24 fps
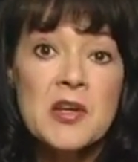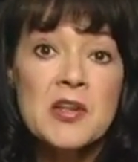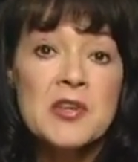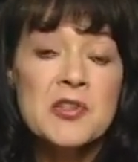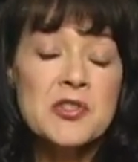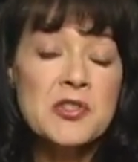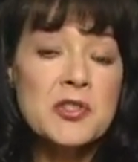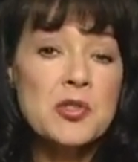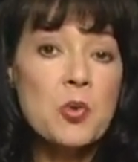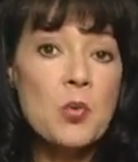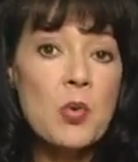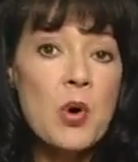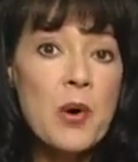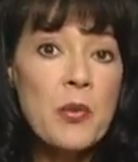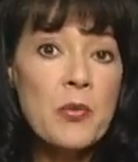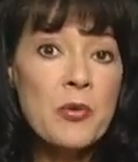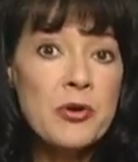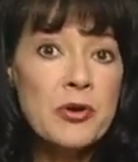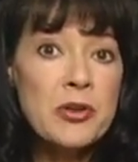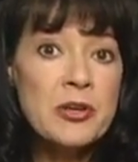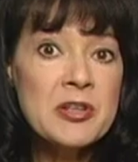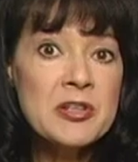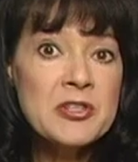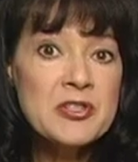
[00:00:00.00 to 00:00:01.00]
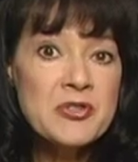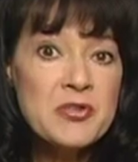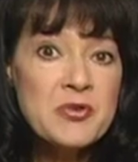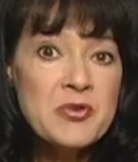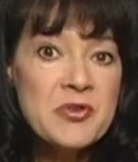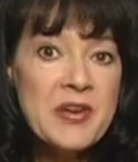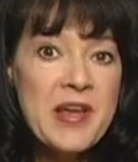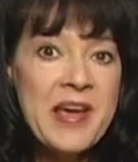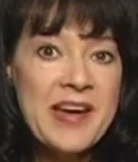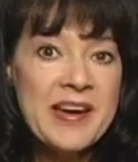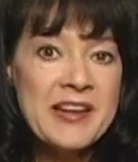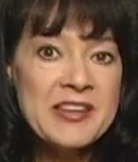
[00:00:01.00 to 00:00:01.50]
So what we're going to do
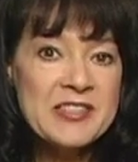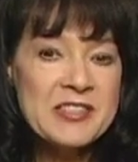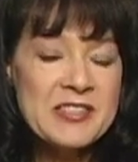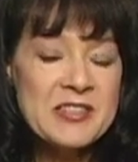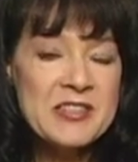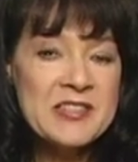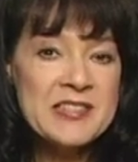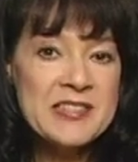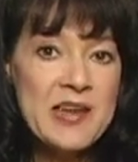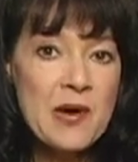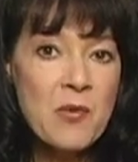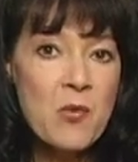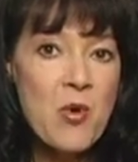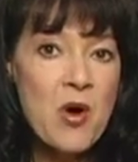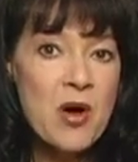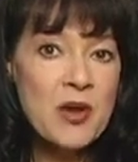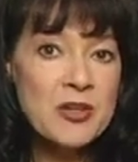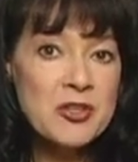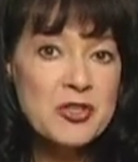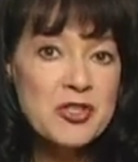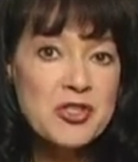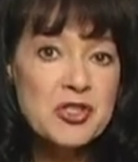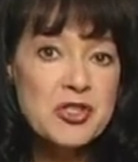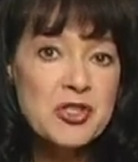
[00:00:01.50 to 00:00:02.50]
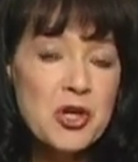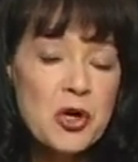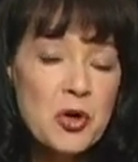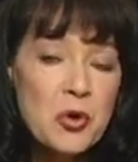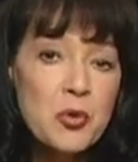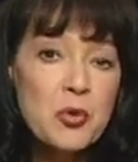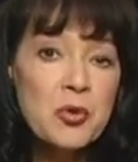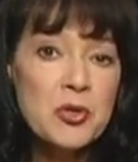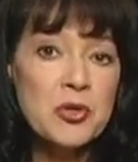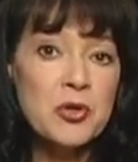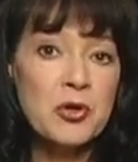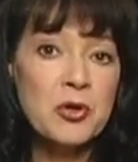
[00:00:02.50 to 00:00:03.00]
next is I want to
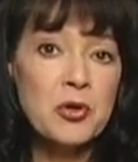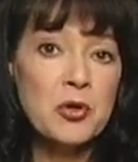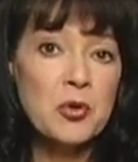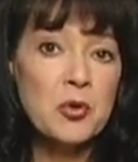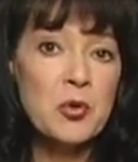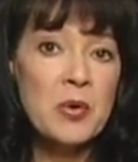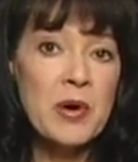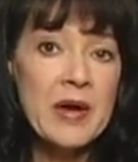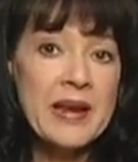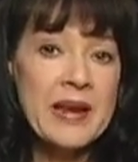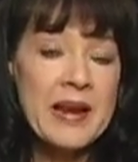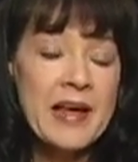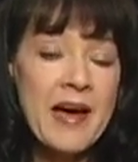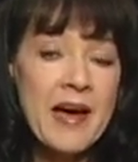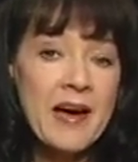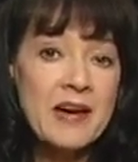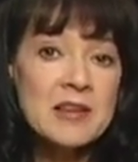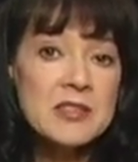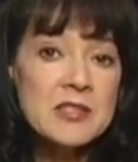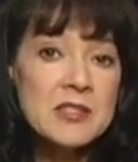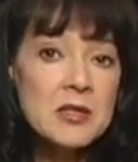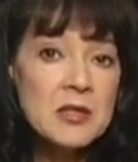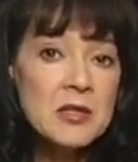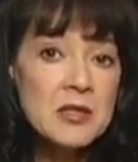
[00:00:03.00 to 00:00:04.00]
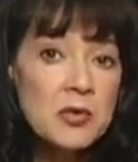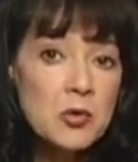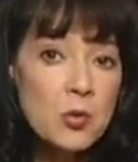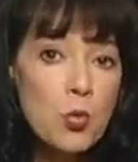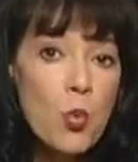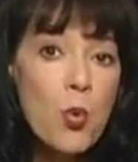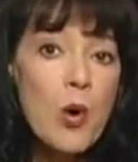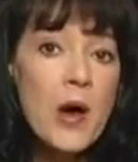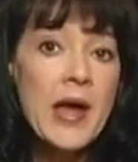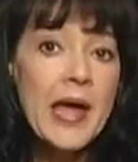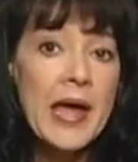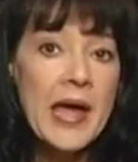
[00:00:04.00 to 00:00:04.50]
show you an excellent
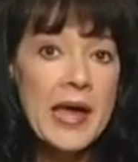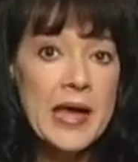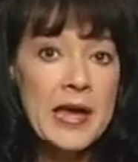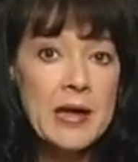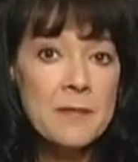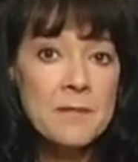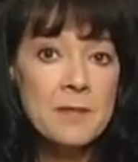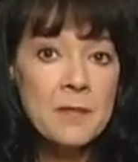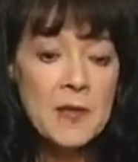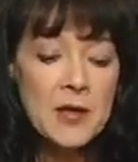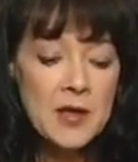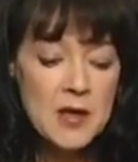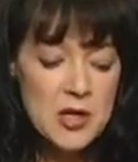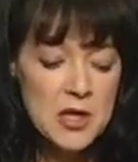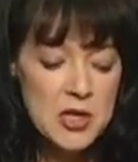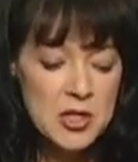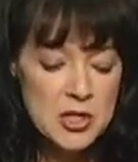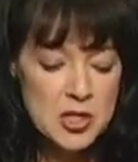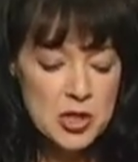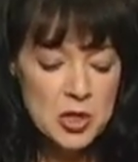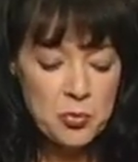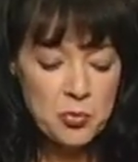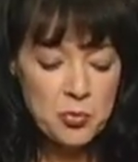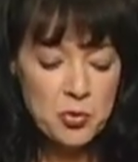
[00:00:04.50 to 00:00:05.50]
way to